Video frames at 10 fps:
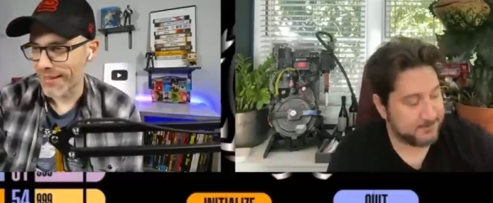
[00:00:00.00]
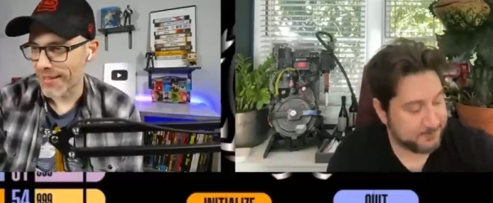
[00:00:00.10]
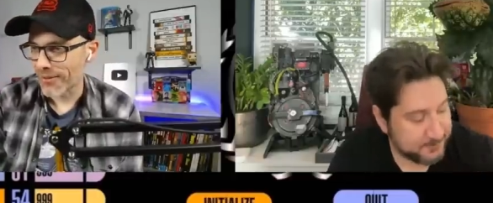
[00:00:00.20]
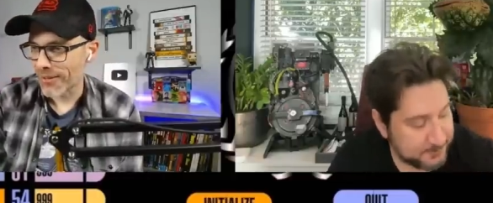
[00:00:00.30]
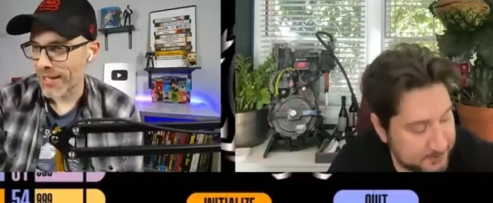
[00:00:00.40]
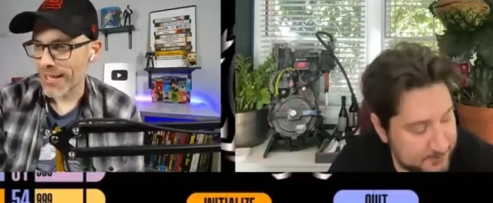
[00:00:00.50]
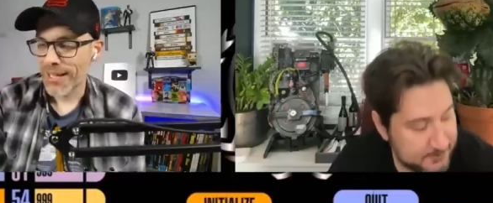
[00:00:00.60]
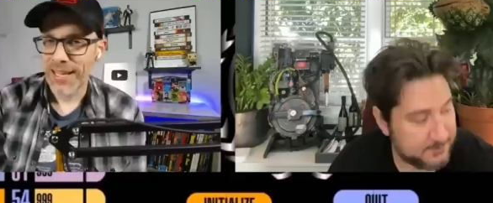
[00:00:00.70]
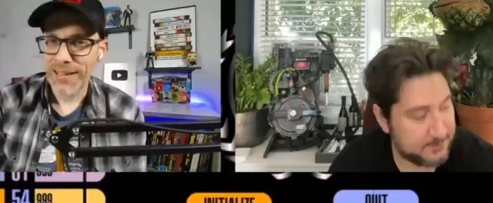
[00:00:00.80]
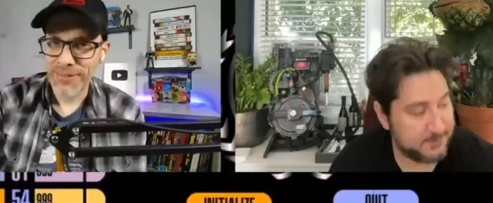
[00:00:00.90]
Speaker 1: you know
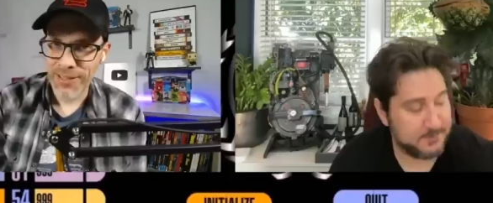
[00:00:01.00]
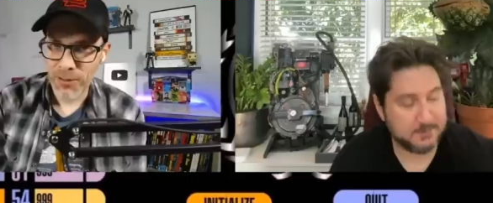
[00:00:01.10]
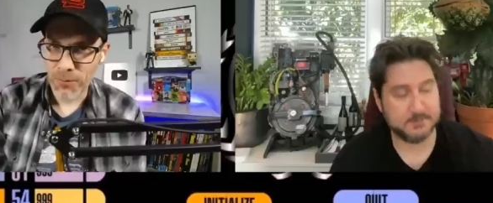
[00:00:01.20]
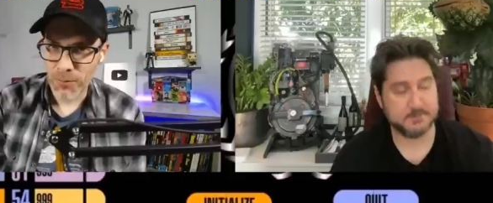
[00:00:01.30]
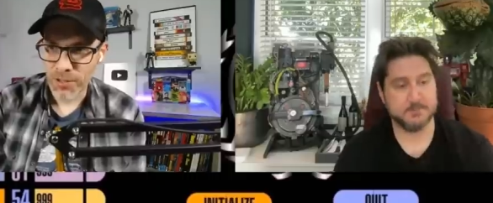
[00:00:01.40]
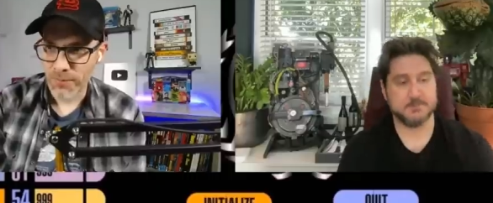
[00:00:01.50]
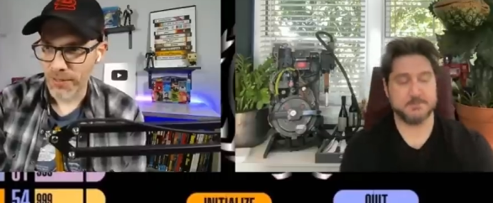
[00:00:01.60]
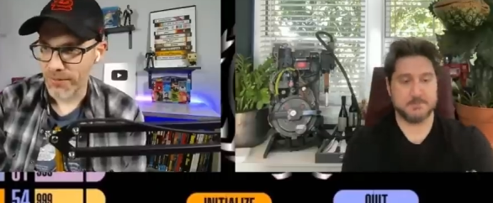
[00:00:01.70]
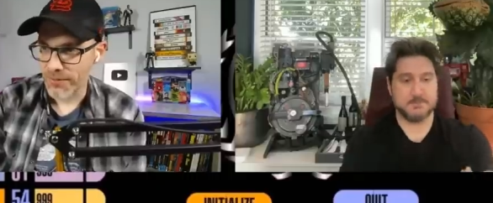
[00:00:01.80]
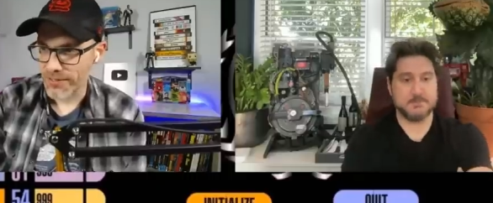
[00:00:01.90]
if they go to Warner
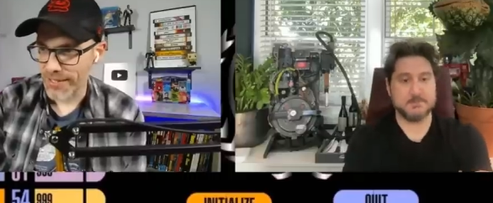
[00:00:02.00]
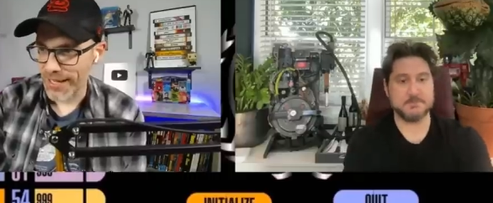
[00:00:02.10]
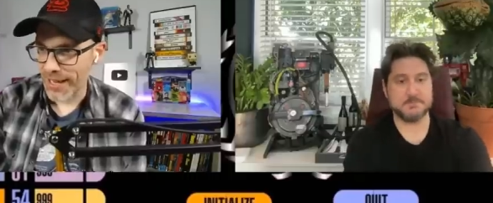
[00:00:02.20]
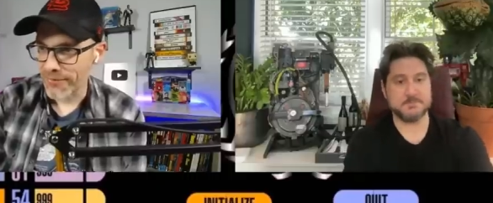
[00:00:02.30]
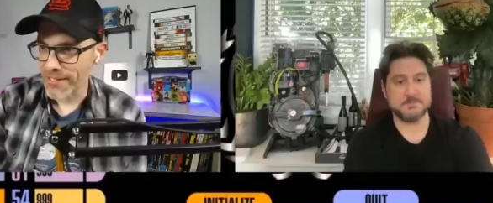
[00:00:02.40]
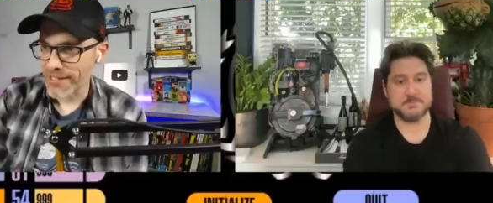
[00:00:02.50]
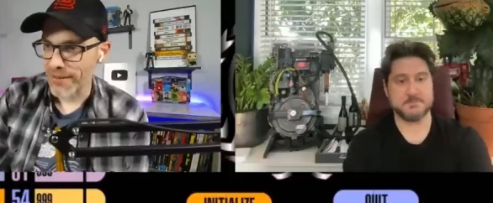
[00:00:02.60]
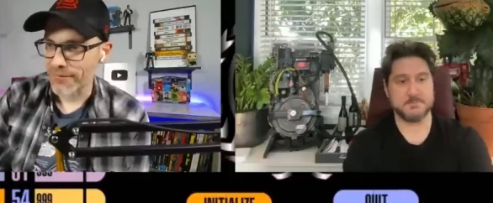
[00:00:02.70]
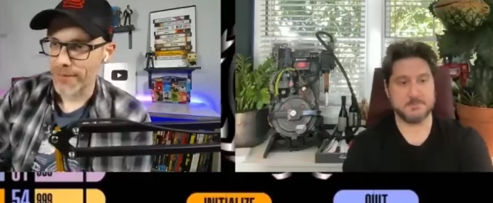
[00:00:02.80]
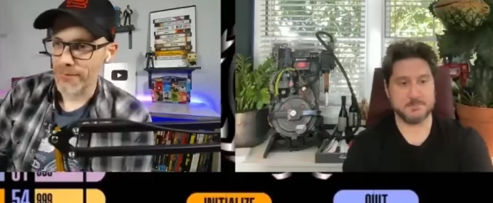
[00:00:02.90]
Brothers, like every
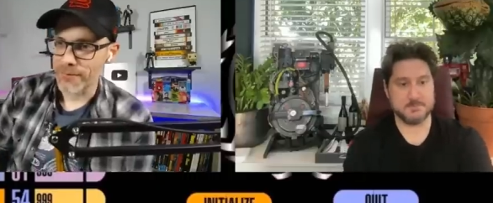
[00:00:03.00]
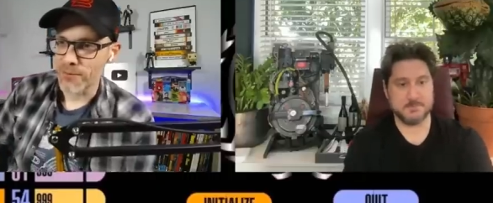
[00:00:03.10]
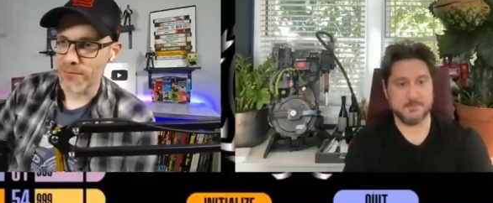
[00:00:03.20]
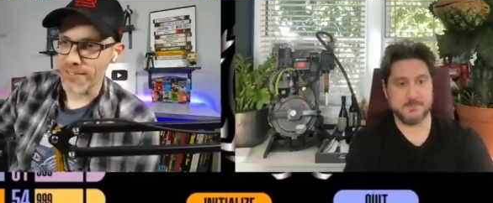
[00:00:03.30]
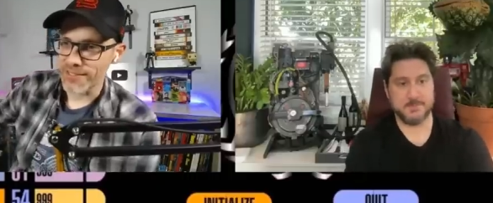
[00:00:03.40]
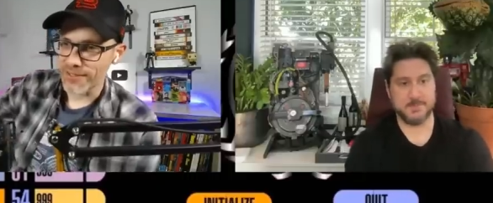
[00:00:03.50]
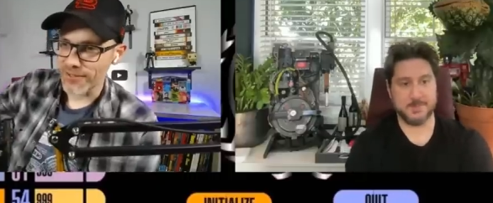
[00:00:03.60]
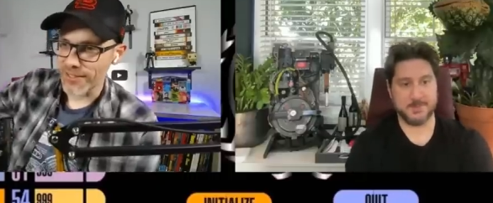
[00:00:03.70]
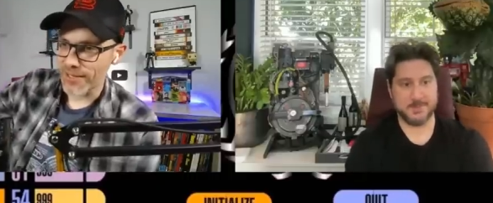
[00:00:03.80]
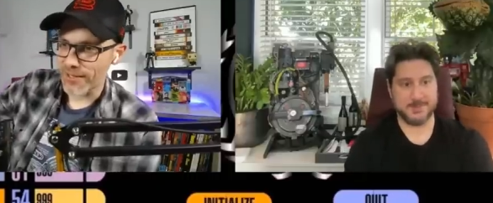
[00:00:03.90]
set from every movie is still
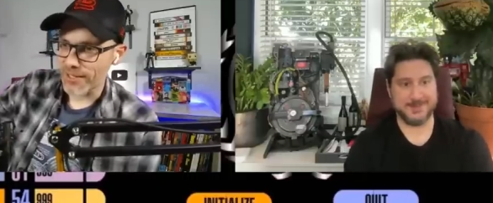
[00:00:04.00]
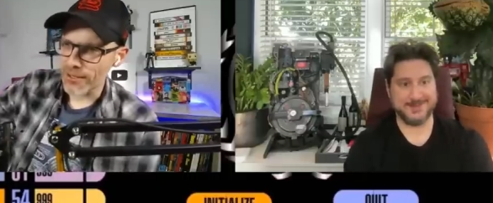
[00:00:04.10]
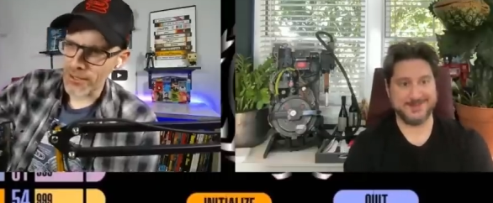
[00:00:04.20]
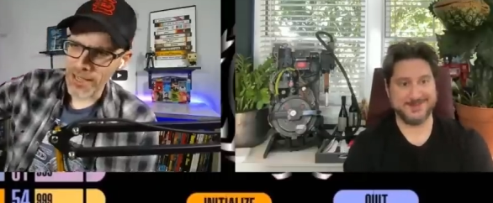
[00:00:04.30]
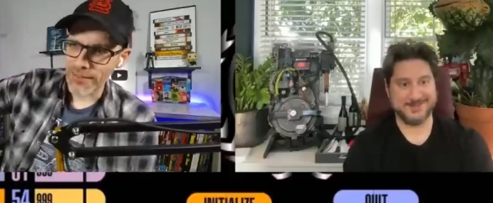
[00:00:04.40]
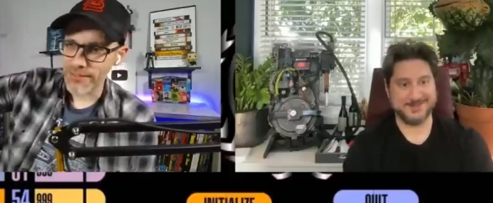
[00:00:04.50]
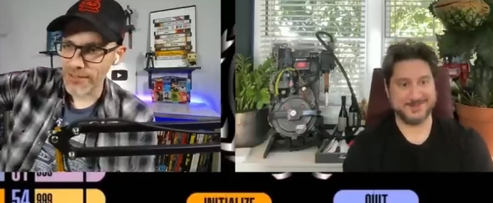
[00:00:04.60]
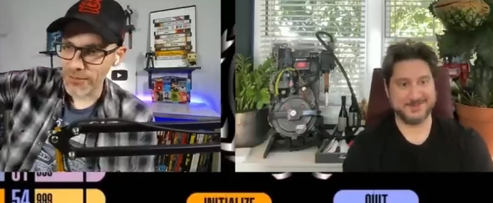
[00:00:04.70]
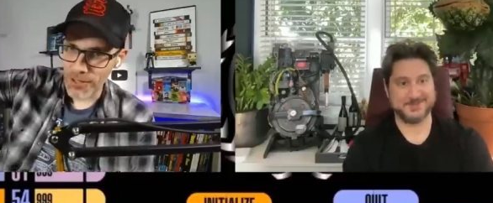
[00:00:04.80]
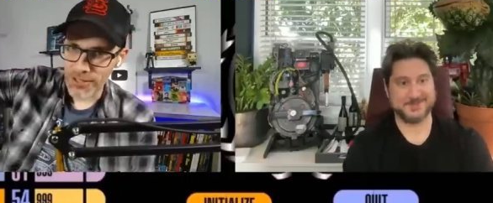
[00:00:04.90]
there. Like, oh yeah, let's
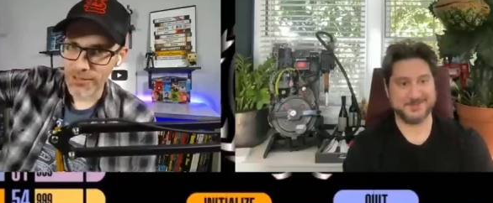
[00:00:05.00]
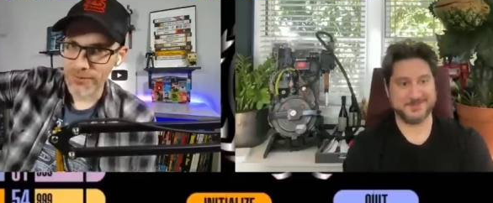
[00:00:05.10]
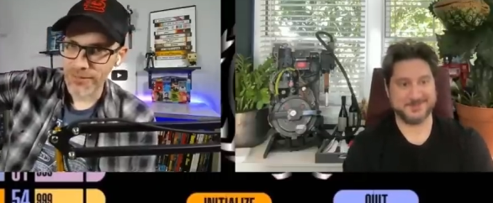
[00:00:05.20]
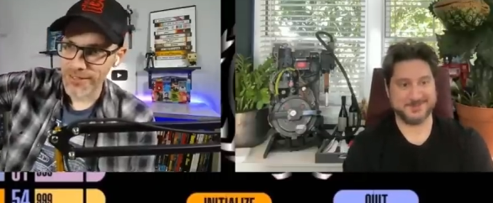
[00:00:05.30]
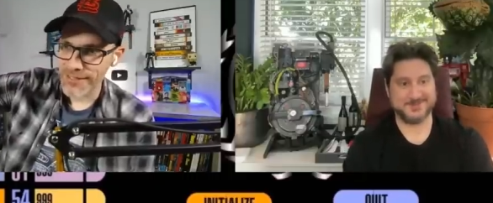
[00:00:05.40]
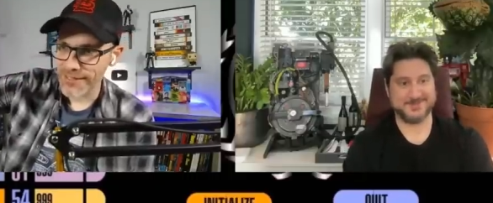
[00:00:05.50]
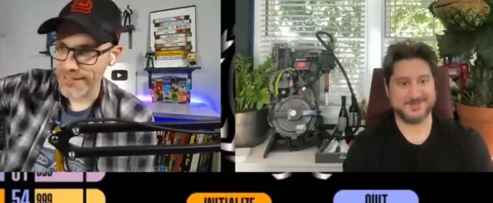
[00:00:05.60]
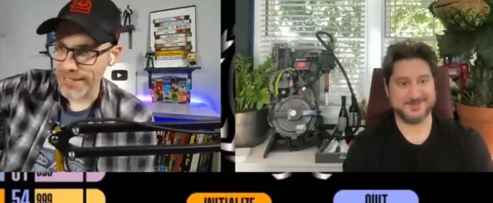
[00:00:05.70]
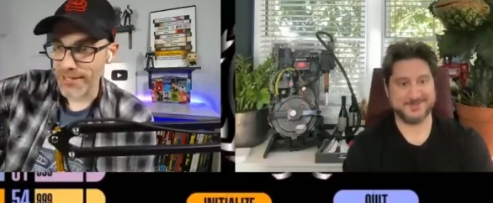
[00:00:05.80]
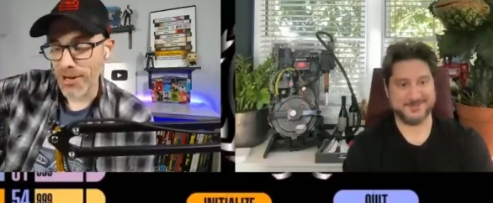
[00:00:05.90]
go walk over into this. Is
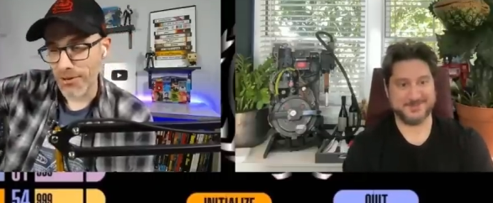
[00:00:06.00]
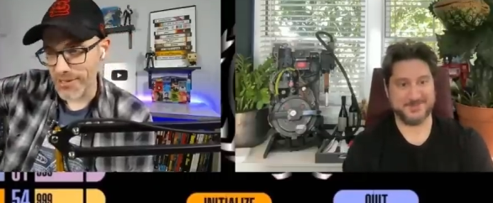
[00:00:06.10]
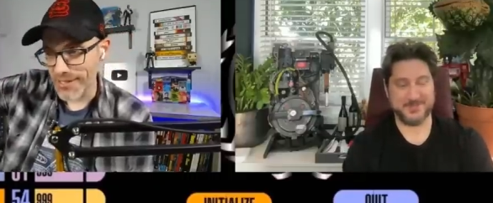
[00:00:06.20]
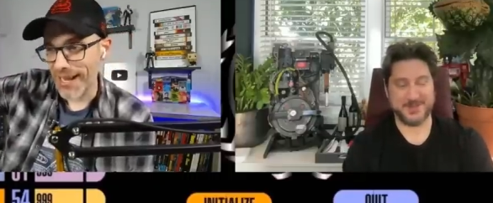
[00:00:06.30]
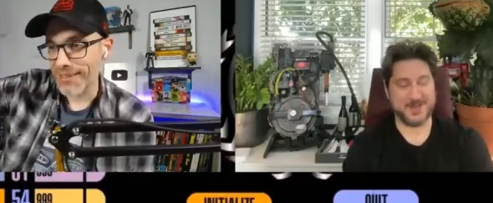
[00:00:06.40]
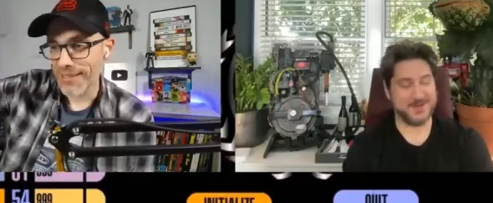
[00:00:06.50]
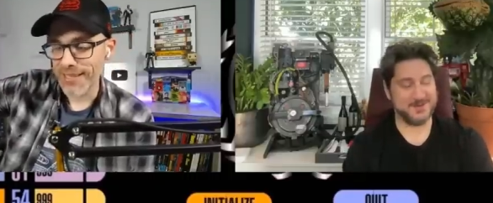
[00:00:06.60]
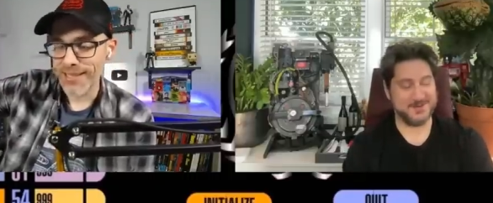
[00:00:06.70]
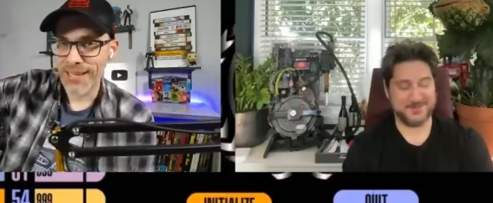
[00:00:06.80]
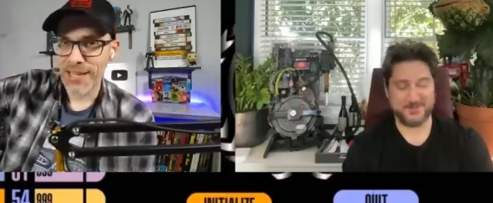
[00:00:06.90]
like, no, sadly,